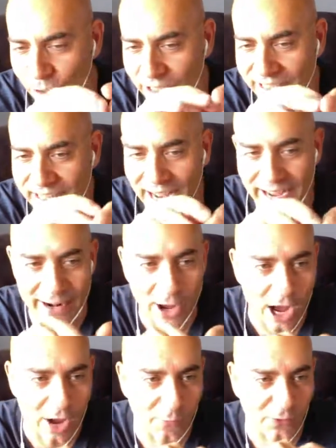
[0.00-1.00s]
of died
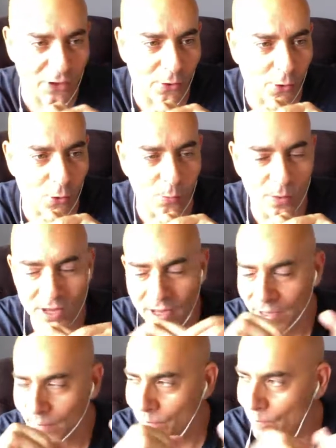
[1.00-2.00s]
off with the whole
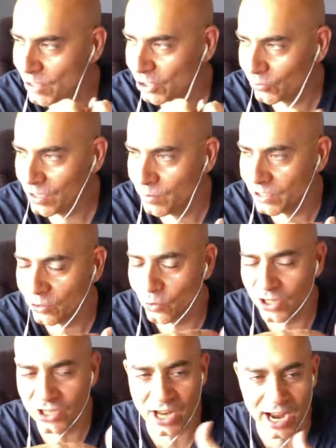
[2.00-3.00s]
mystery with
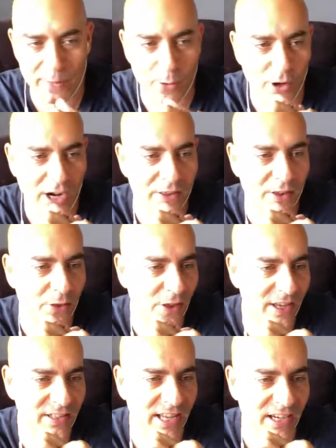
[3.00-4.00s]
Chris Cyborg and the
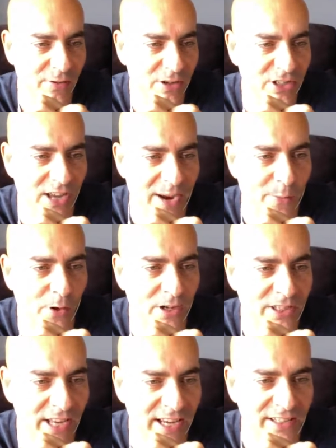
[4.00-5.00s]
things that Chris
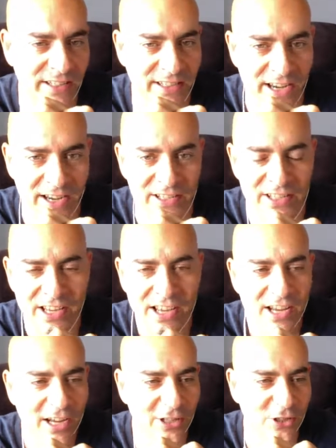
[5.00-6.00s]
Cyborg says and does
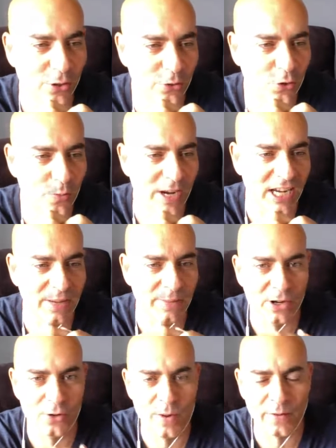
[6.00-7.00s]
on social media
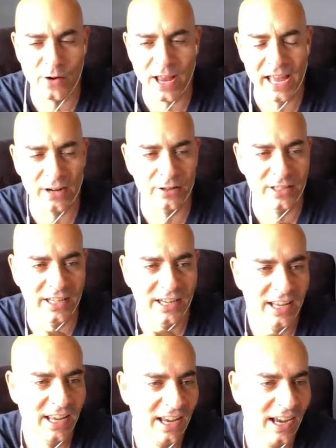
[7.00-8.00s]
about whomever handles
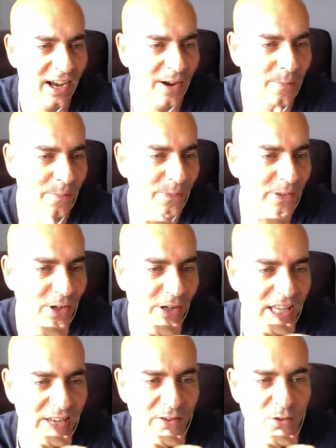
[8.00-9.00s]
it.
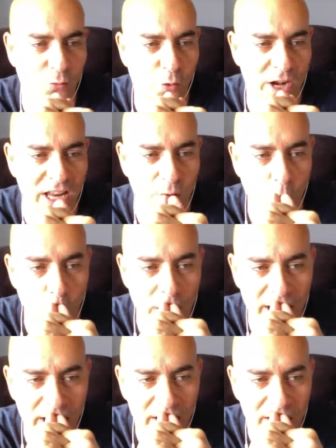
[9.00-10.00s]
Even
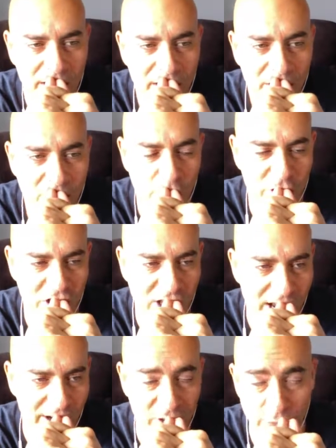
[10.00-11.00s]
winning.
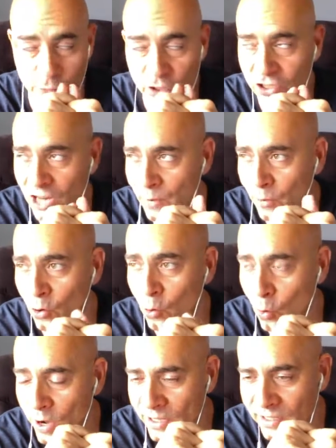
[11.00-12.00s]
So if Chris Cyborg
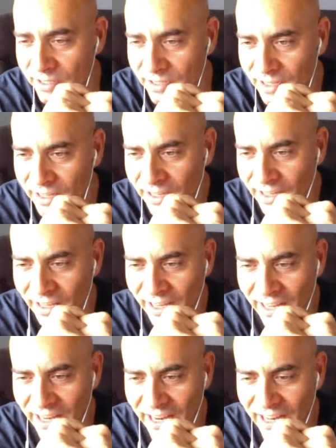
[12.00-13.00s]
wins
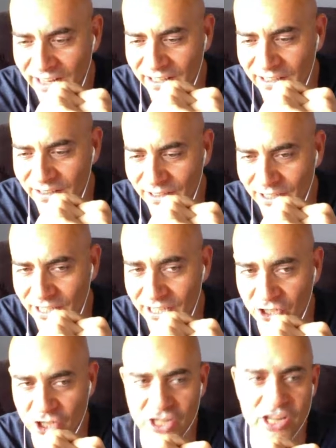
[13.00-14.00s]
and
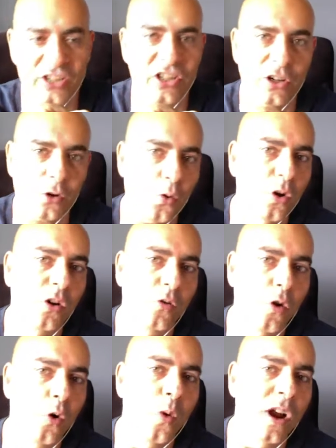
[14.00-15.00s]
she doesn't, quote
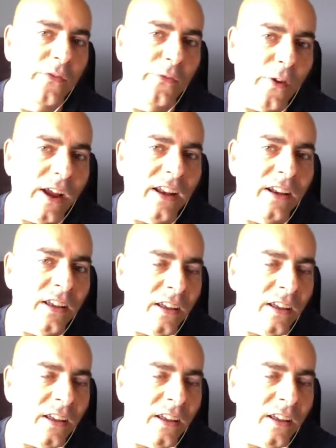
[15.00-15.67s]
unquote, want to fight